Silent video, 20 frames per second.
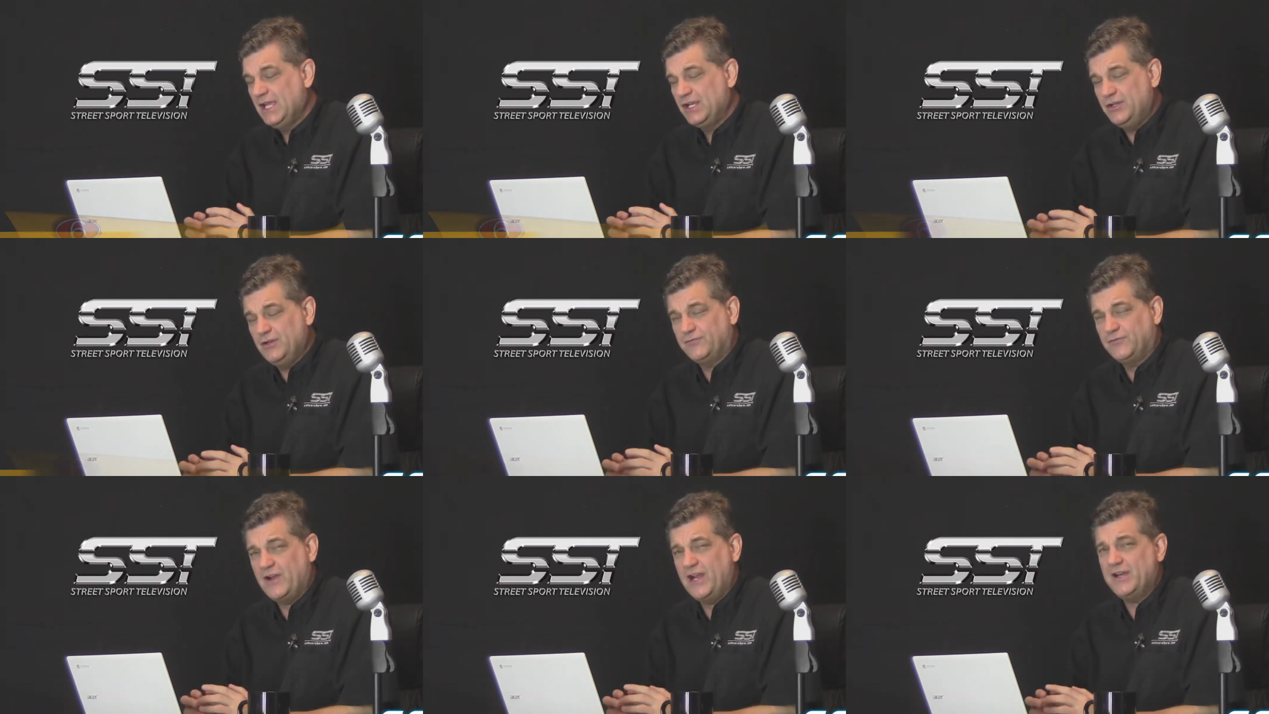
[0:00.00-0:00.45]

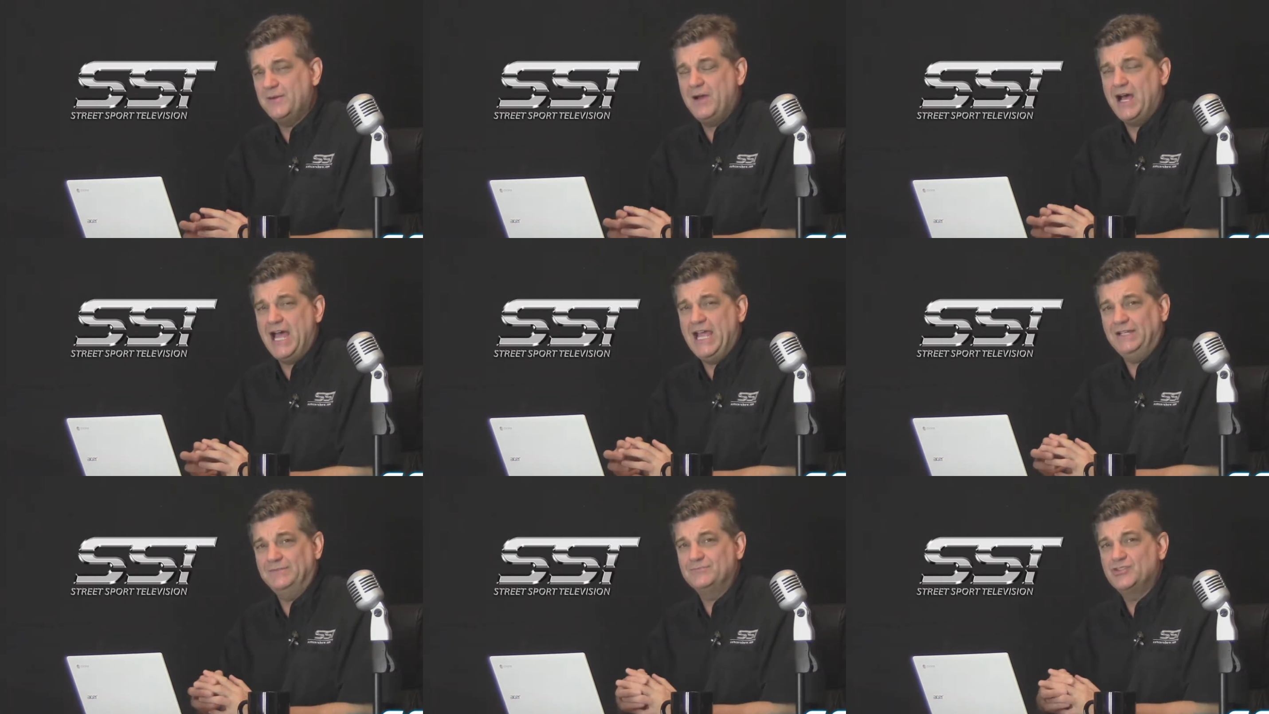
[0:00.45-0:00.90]
Good friend of
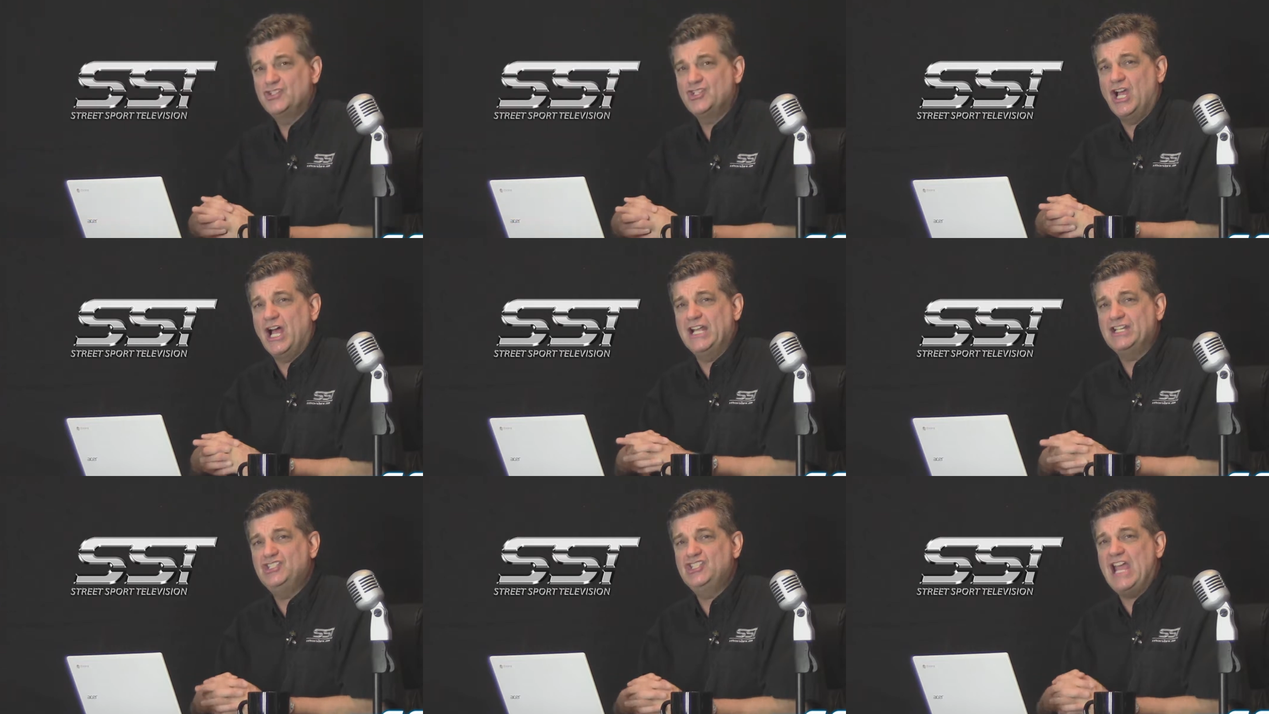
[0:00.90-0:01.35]
mine,
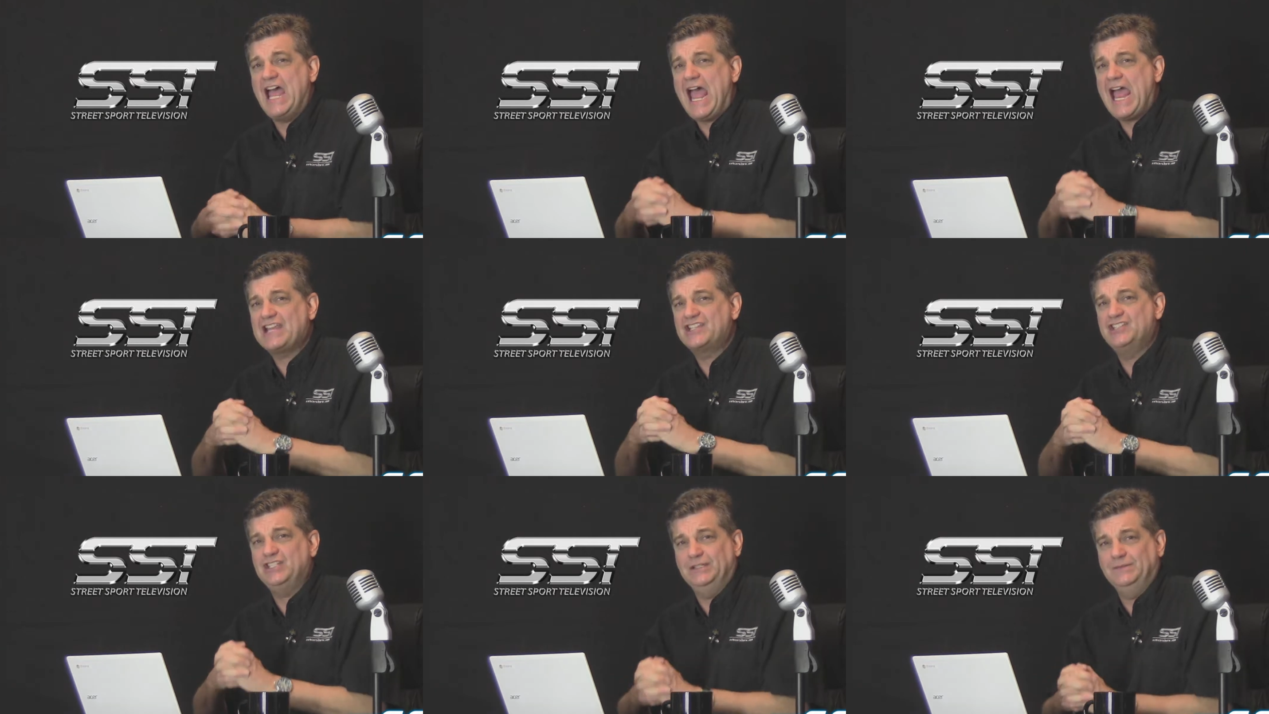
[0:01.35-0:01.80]
Sean
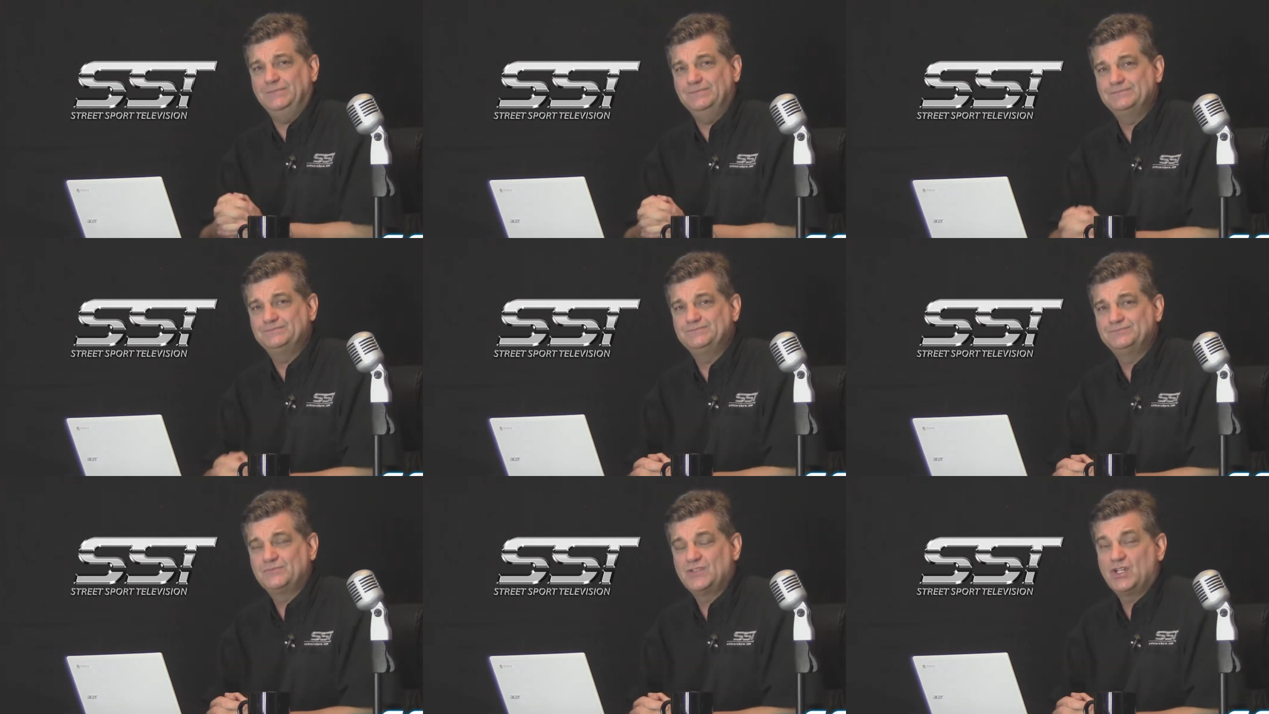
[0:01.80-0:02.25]
Jackson,
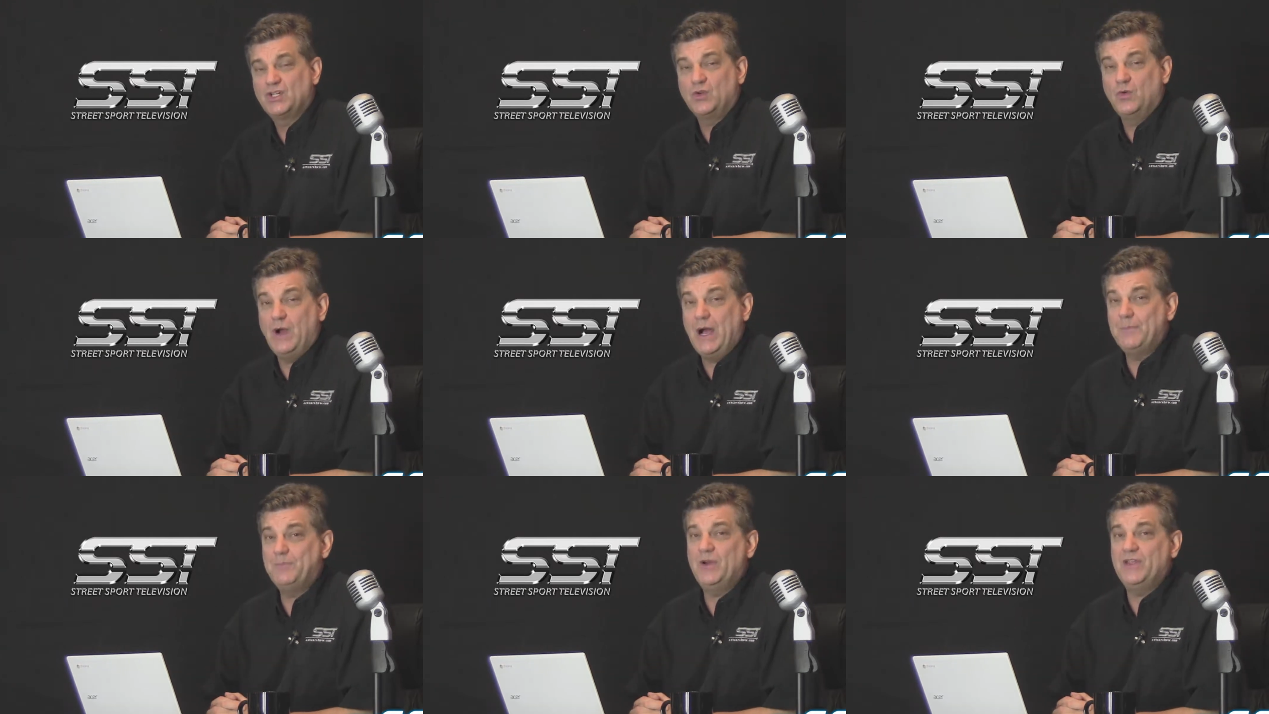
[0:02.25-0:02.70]

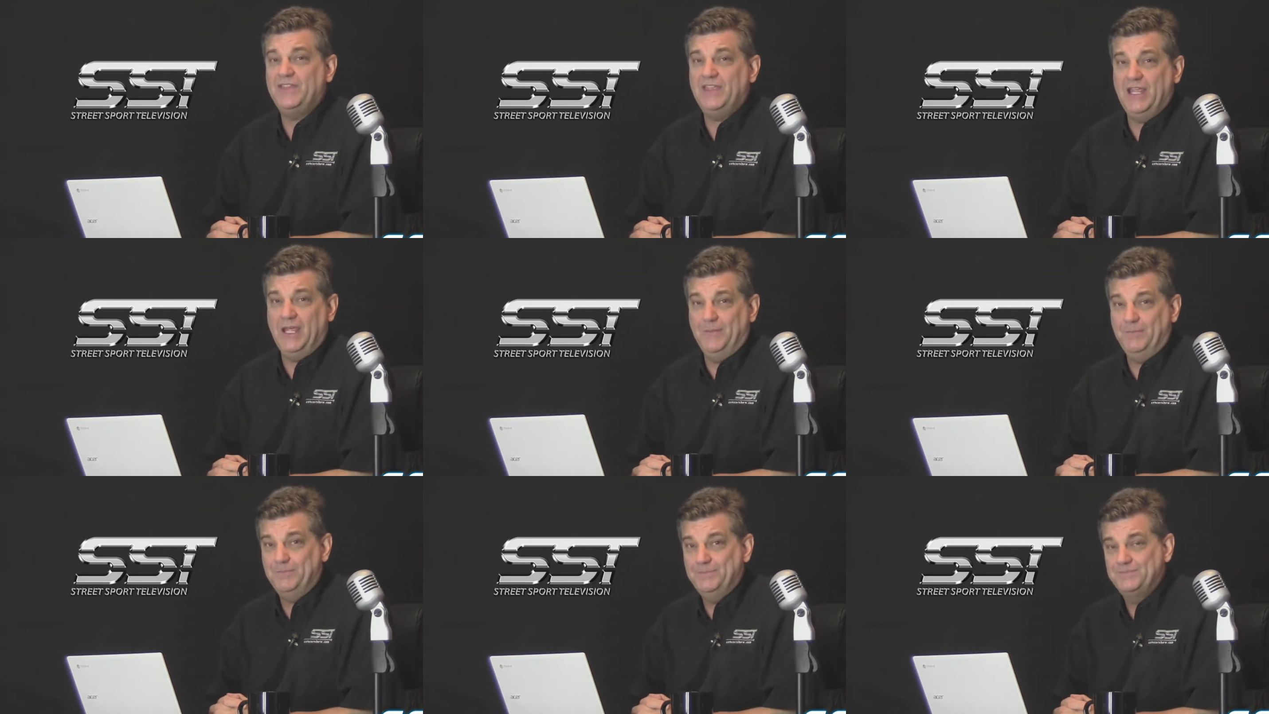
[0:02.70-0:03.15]
grew up with
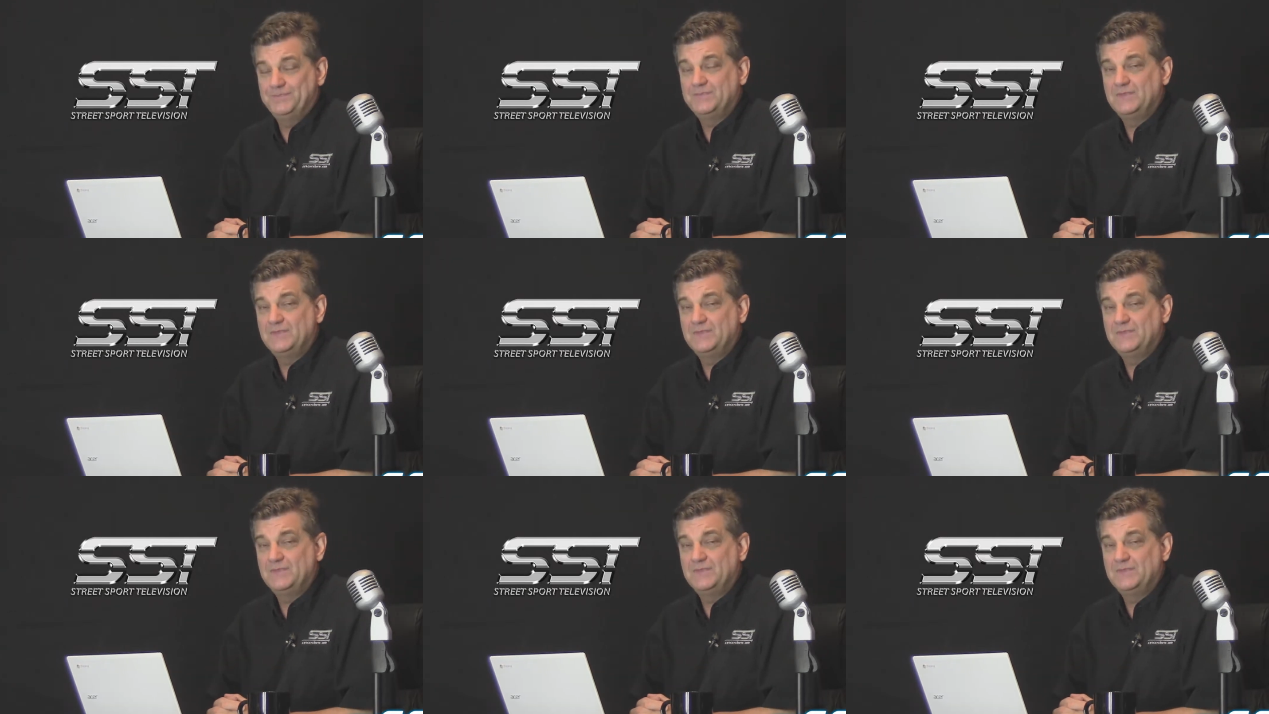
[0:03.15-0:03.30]
him.